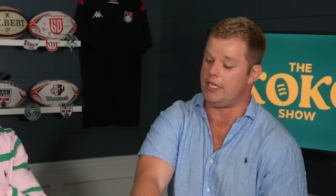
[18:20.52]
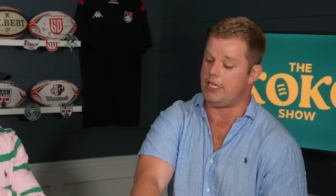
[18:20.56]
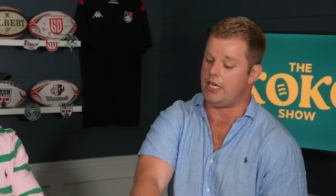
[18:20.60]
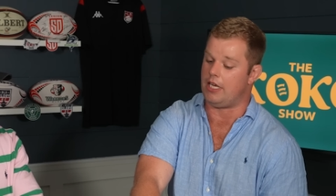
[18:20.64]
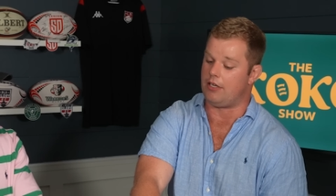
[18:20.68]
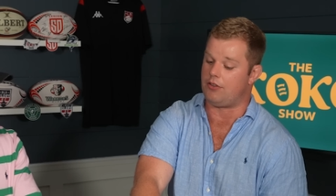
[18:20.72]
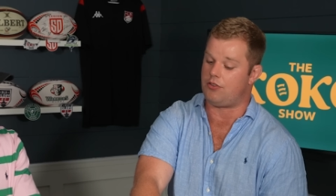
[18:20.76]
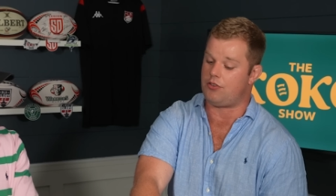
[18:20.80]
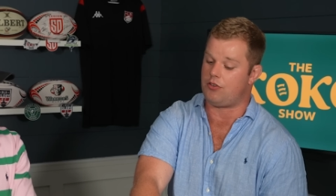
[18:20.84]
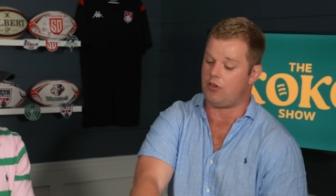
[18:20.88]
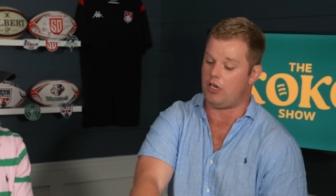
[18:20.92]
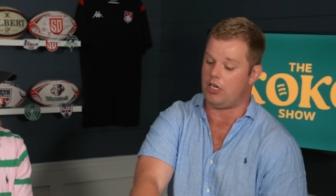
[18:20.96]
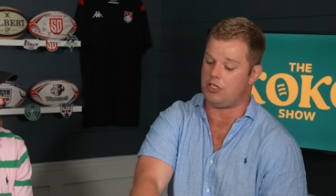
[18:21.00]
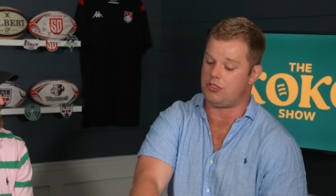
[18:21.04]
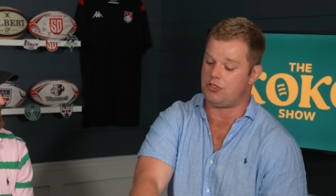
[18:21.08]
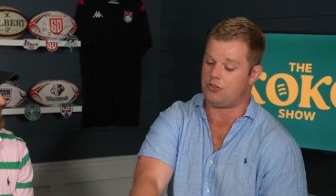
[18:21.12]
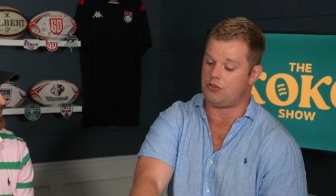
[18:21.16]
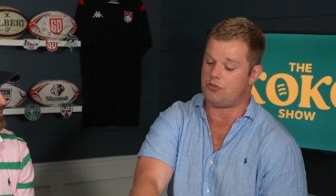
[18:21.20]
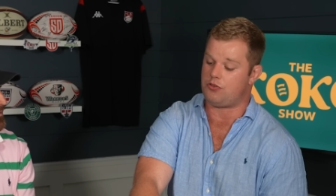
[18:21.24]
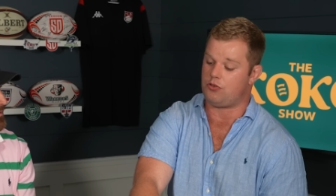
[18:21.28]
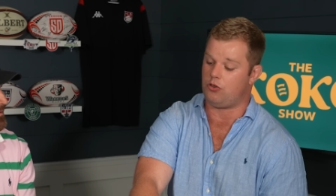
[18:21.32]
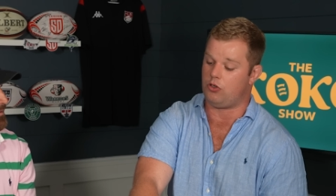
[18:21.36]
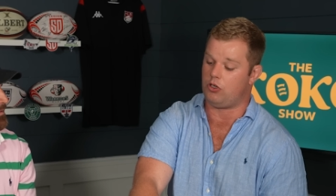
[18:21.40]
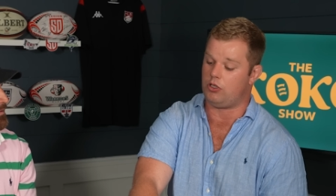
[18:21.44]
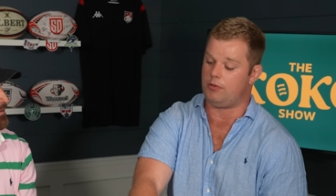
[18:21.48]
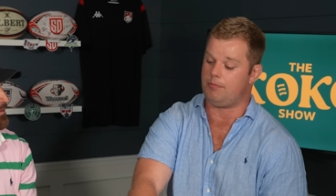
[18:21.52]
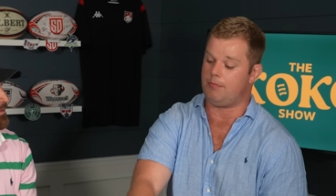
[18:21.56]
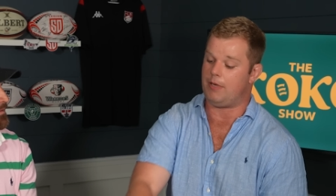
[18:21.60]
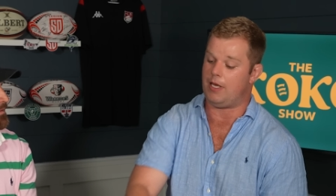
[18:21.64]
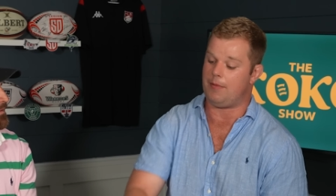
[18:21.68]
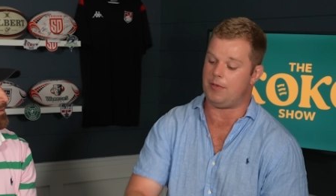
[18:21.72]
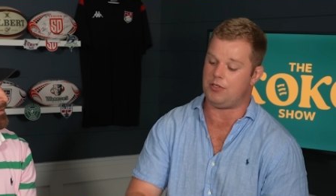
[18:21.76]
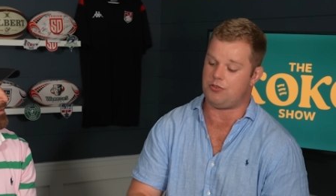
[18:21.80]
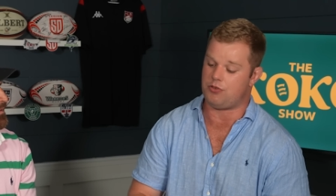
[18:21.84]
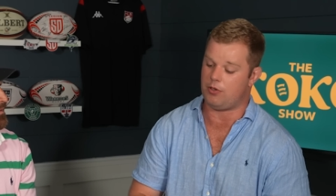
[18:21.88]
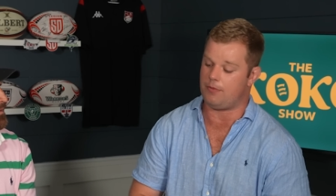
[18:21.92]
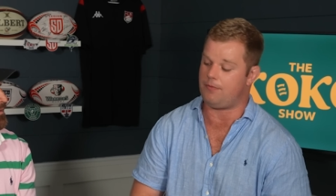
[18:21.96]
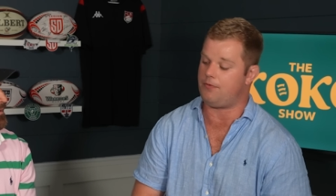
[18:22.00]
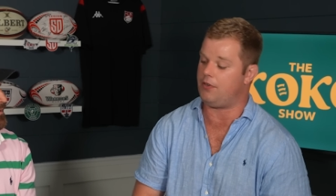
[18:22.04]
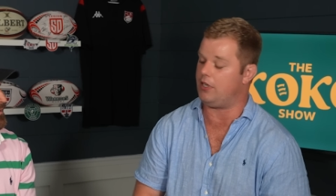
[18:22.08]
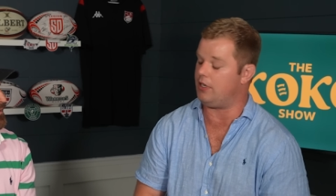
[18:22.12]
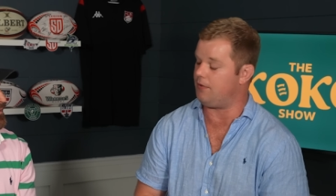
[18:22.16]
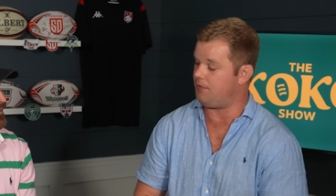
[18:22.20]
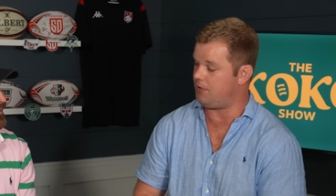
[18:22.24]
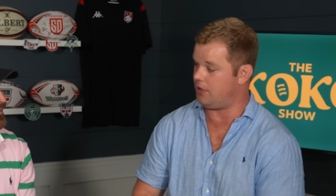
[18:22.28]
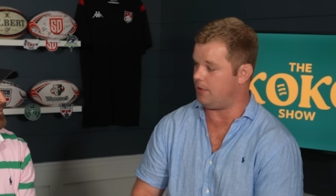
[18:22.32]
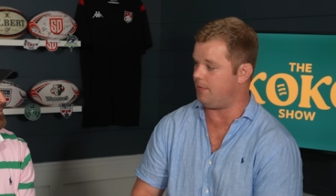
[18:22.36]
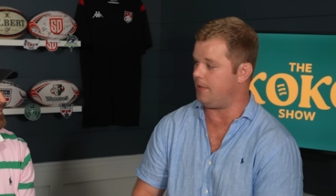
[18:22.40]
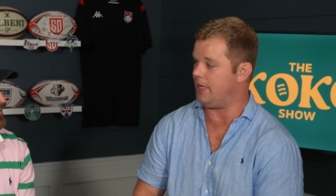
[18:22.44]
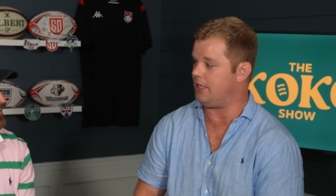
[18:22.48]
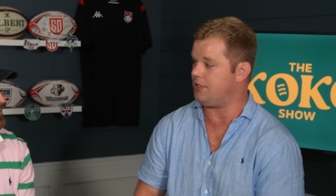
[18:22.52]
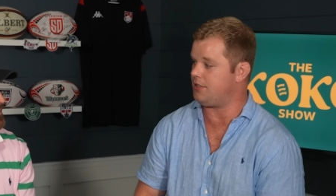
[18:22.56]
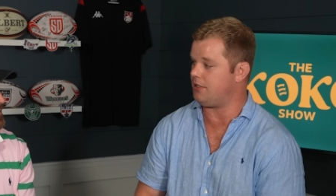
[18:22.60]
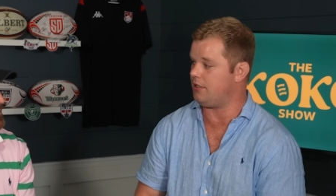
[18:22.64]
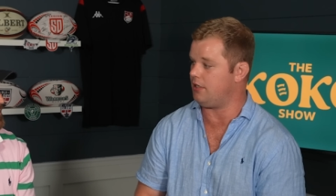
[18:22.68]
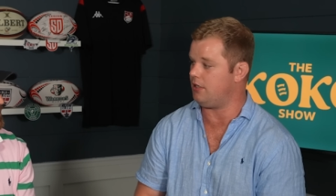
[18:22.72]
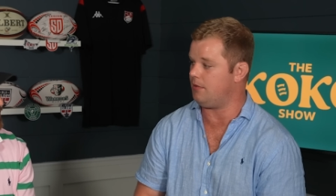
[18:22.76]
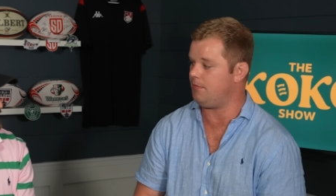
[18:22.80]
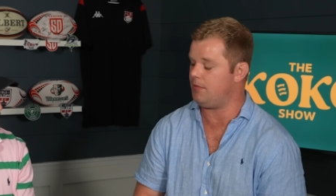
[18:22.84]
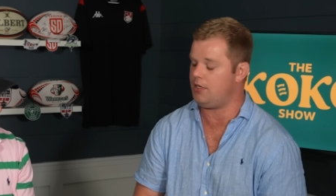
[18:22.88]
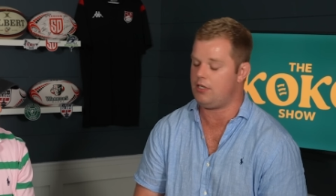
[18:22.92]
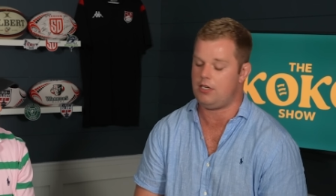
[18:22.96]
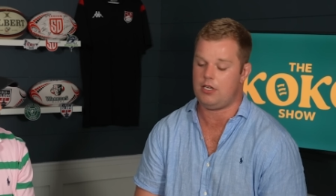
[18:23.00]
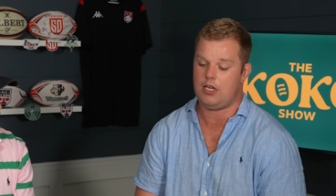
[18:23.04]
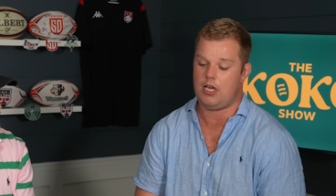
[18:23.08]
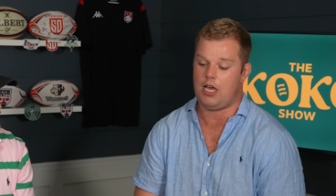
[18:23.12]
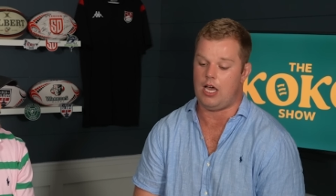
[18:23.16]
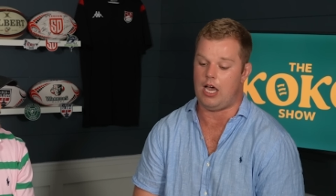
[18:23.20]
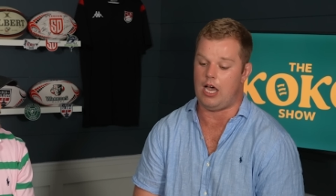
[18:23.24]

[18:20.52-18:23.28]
yet. No. So I just thought maybe drip feed it for the meantime. Yeah.